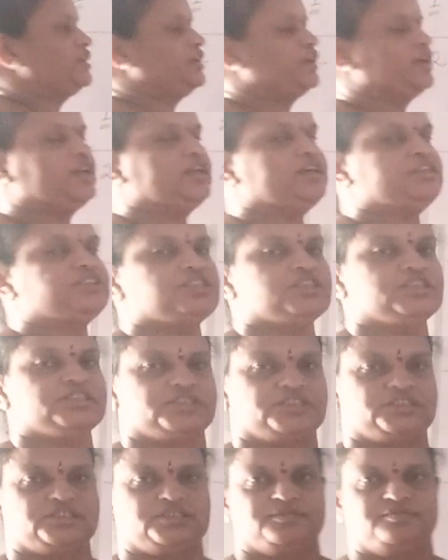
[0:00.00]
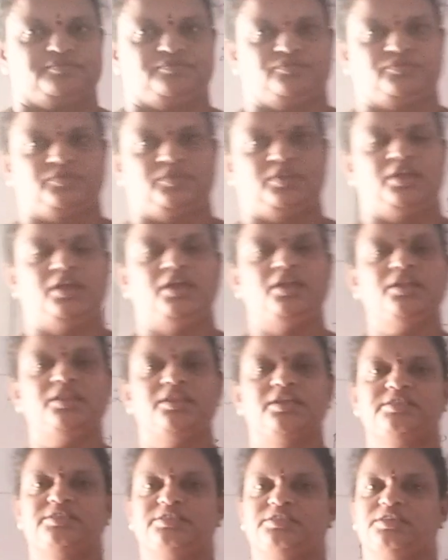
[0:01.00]
and regulations in
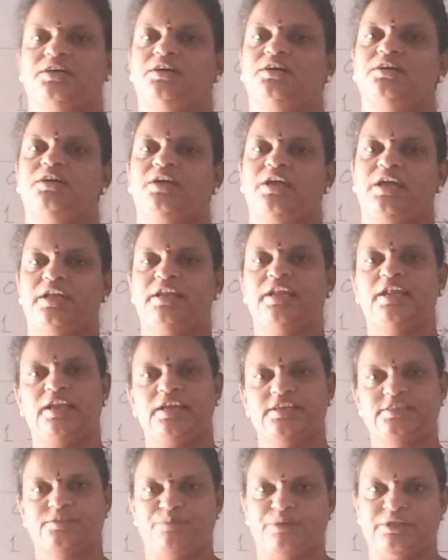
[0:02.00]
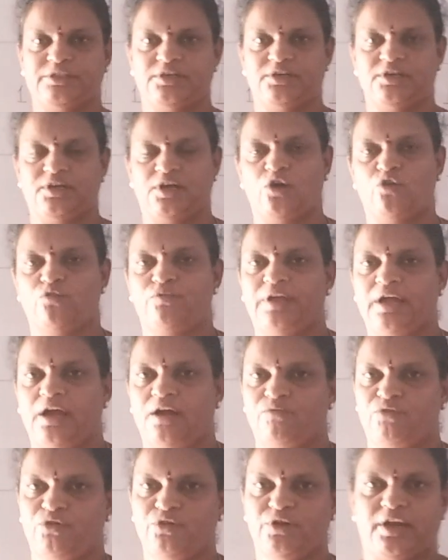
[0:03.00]
this NLX method, how we
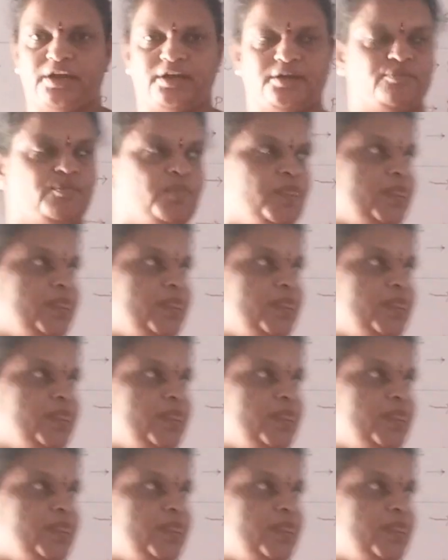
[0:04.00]
have to write.